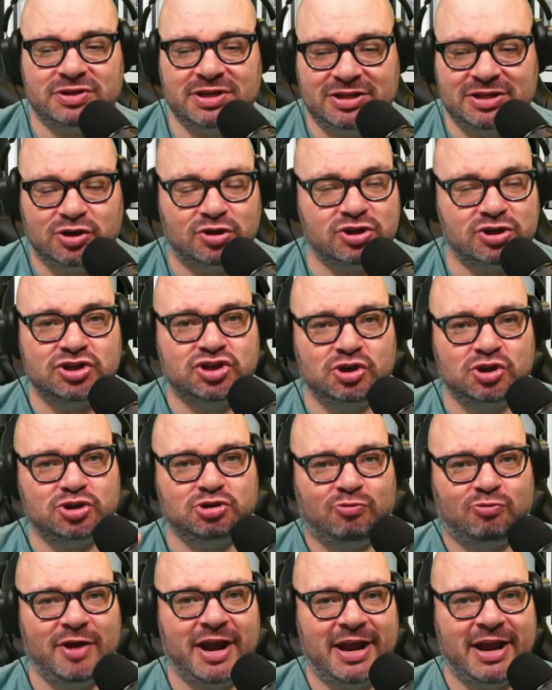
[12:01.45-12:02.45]
It doesn't just
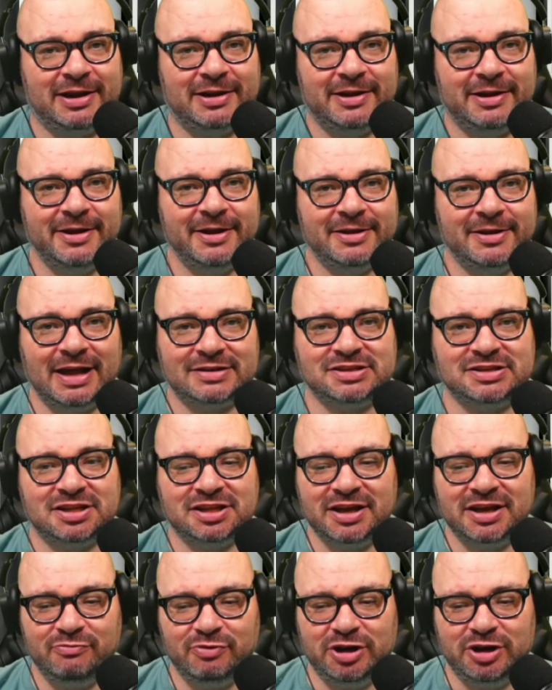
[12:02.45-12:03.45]
rain. That's the
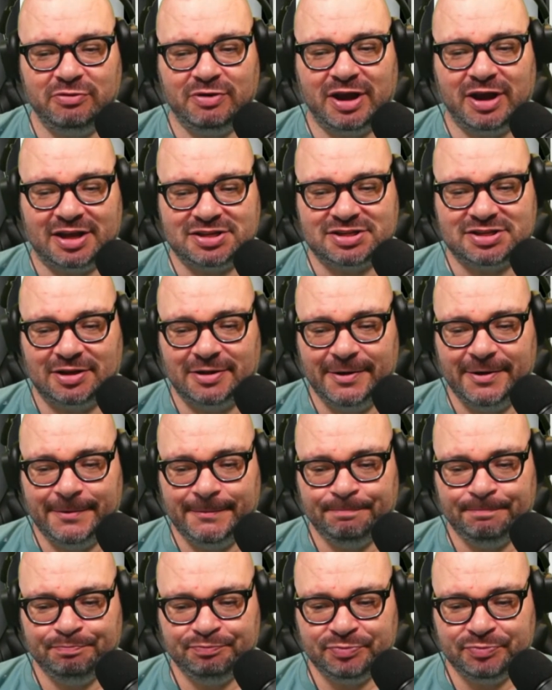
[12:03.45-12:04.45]
thing with Newcastle.
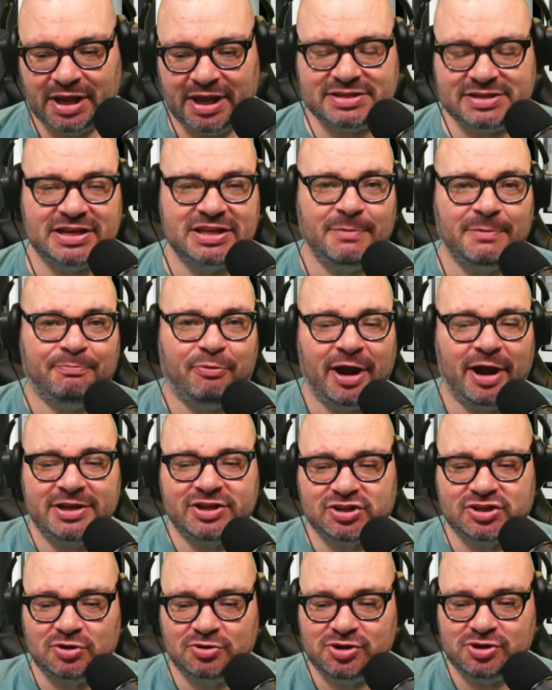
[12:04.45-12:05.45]
It's either bright
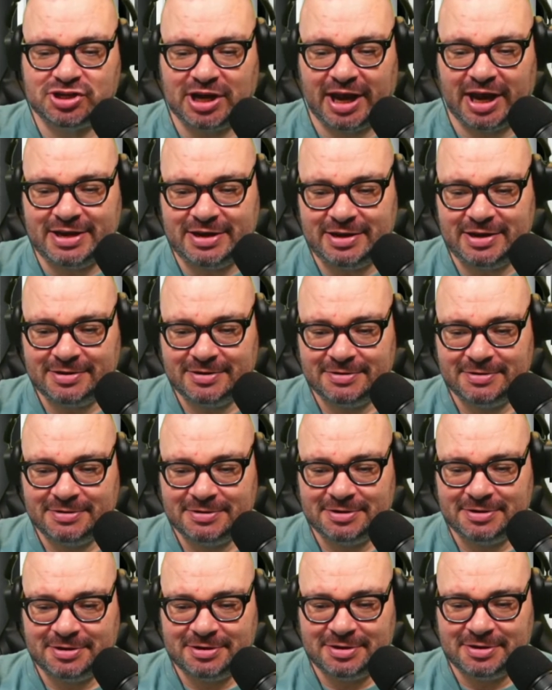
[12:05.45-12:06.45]
sunshine
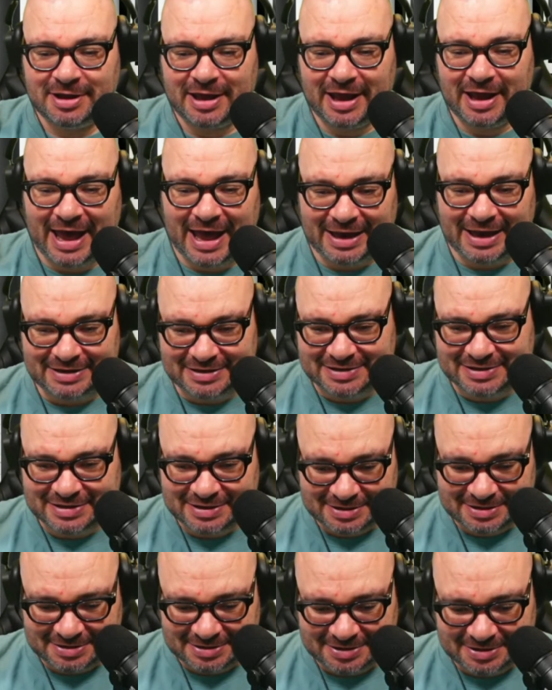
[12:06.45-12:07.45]
and
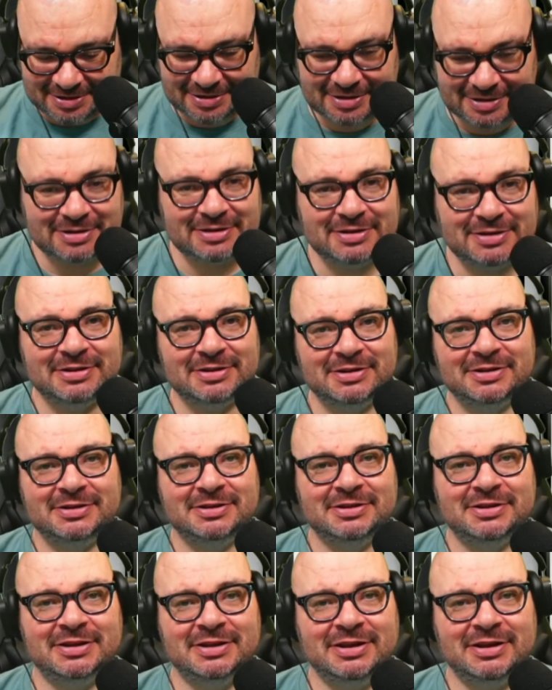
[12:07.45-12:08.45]

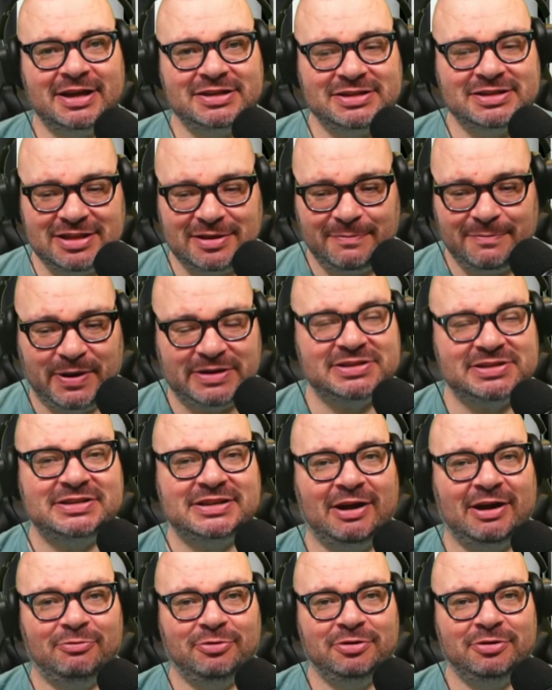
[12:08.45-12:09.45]
it's either pissing
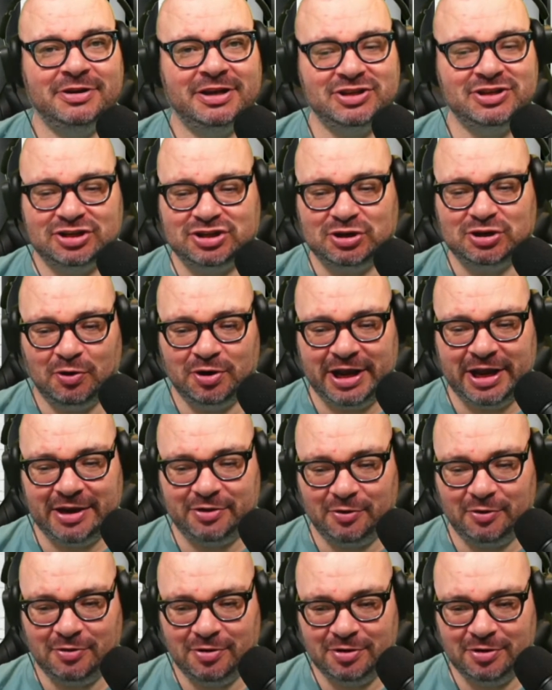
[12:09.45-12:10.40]
down. It's a tornado.